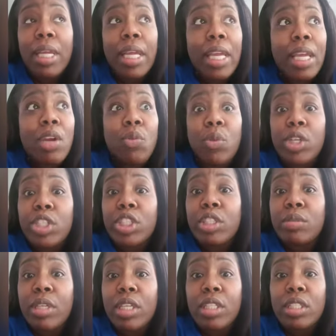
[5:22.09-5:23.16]
And when
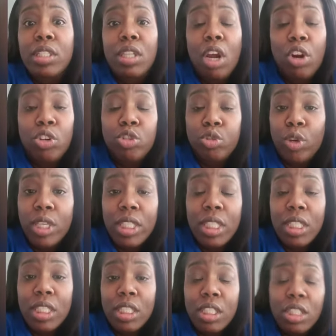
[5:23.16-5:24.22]
she gets her
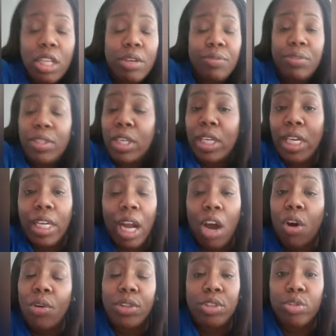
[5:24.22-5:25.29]
dresses and stuff done,
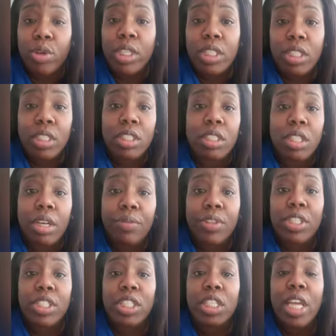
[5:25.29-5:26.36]
all the dresses and stuff
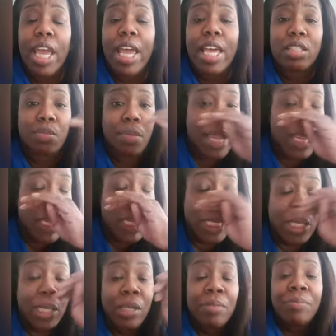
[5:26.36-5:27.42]
that she has
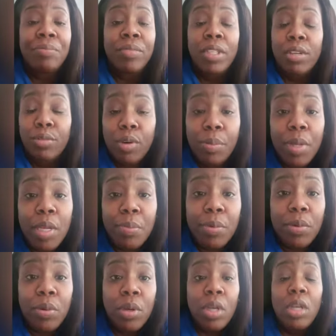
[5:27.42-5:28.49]
made for
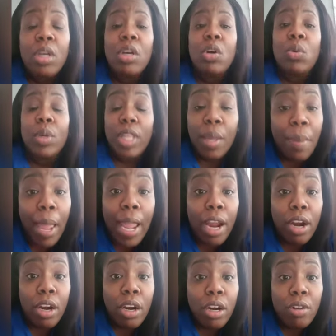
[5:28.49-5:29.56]
people, when they pay
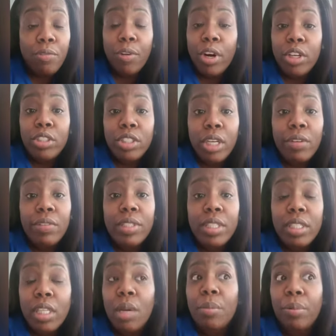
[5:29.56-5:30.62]
her for her
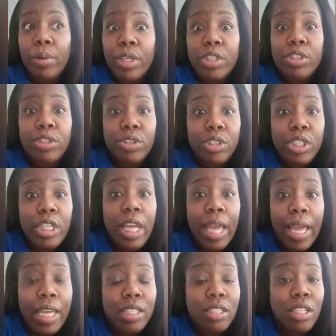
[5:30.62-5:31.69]
services, I'm pretty sure she
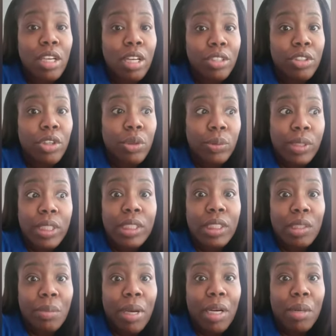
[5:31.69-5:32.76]
has, you know,
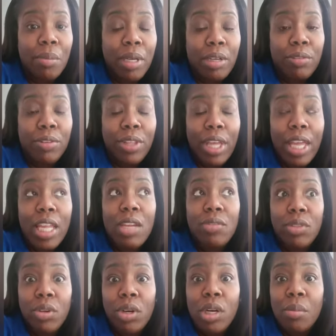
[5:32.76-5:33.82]
decent amount of money for that,
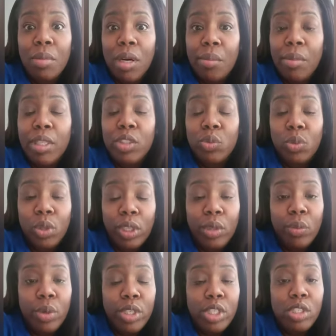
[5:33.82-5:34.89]
even though her mama is
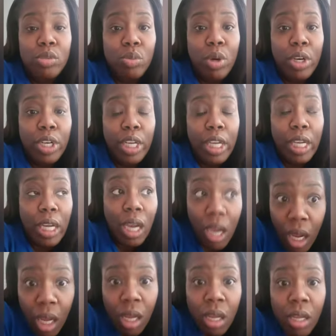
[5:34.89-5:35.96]
working where she's working.
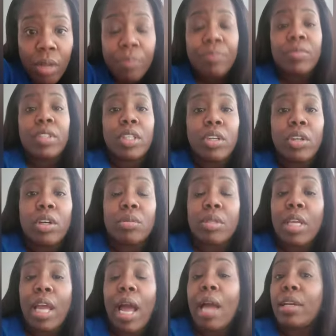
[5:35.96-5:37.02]
You know what I'm
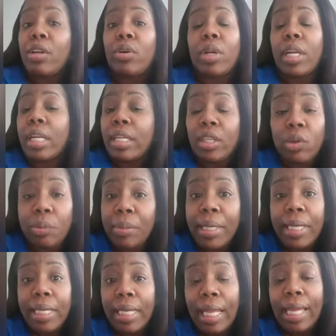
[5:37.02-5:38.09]
saying? I know that ain't no
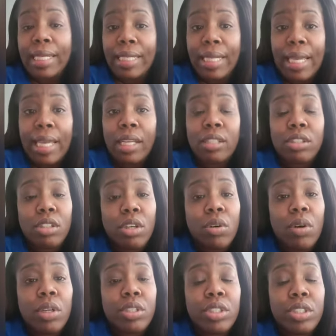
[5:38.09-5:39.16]
money like that.
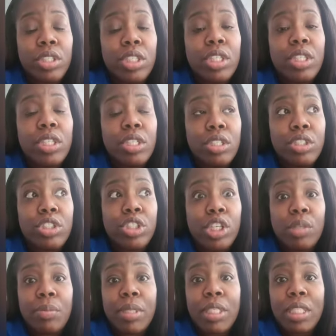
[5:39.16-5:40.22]
So she
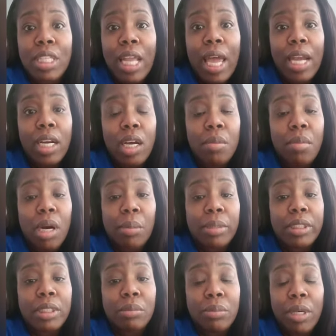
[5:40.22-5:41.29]
should be sliding her
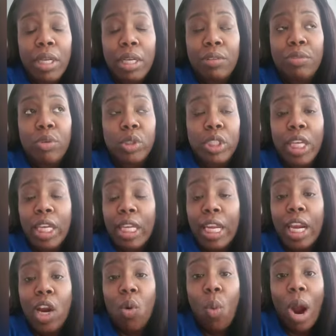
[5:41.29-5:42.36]
mama some money for taking
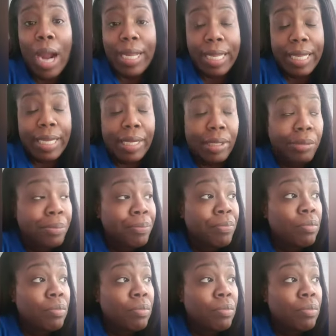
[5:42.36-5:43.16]
care of Joaquin.